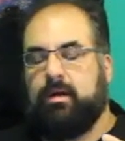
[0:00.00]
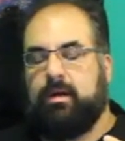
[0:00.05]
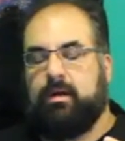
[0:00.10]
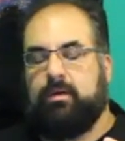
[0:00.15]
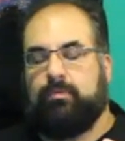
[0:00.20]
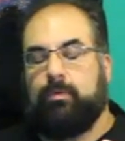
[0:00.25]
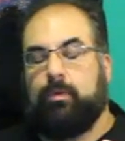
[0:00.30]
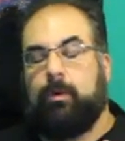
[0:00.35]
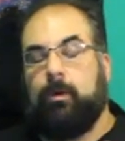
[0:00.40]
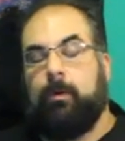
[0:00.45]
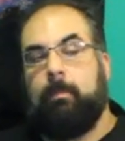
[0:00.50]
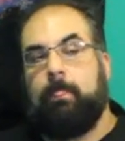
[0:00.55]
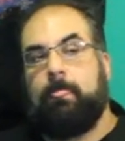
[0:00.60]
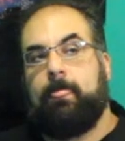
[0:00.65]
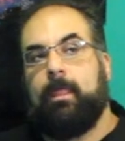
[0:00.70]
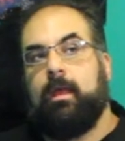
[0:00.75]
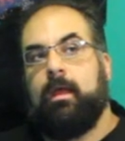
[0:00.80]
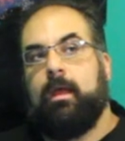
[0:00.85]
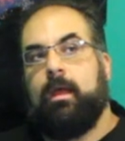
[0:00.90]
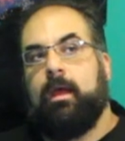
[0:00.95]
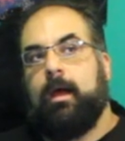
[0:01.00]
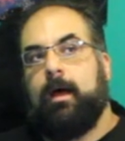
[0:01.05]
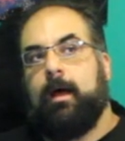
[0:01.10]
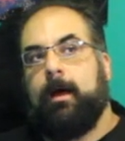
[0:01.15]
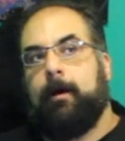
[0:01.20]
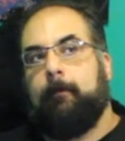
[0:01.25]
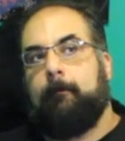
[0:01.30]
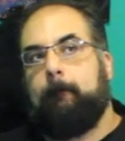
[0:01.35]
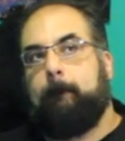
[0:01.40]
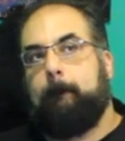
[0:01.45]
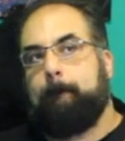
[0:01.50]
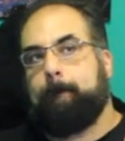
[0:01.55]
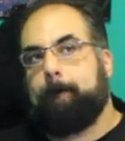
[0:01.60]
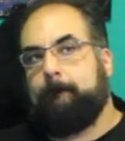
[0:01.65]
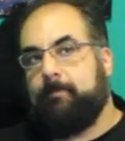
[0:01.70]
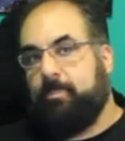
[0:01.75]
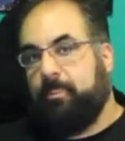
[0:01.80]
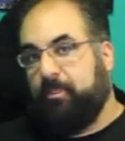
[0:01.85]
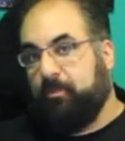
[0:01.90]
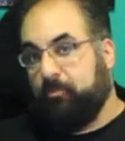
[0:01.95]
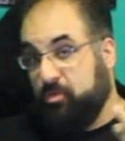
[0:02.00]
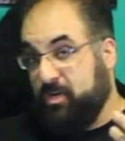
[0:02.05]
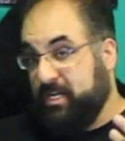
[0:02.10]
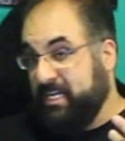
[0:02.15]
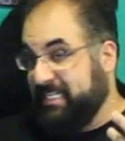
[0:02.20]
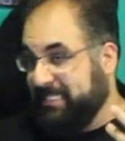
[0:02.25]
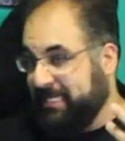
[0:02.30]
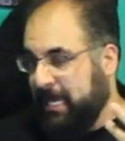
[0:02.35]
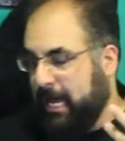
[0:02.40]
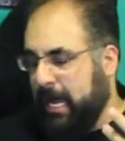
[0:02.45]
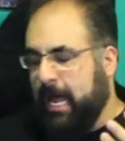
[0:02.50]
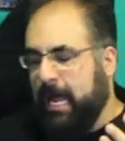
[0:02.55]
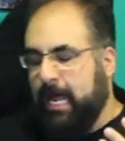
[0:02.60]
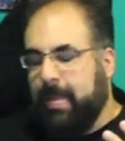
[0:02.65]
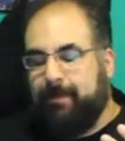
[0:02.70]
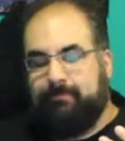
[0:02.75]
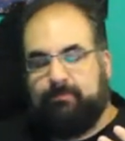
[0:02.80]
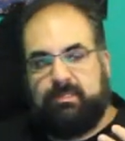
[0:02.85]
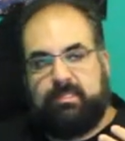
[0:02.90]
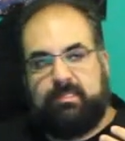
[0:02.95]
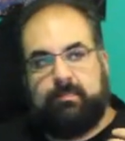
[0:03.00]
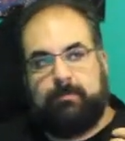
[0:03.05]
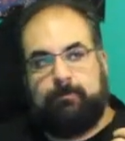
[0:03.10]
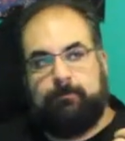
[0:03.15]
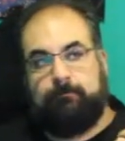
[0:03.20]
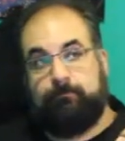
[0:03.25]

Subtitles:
roll 3 times.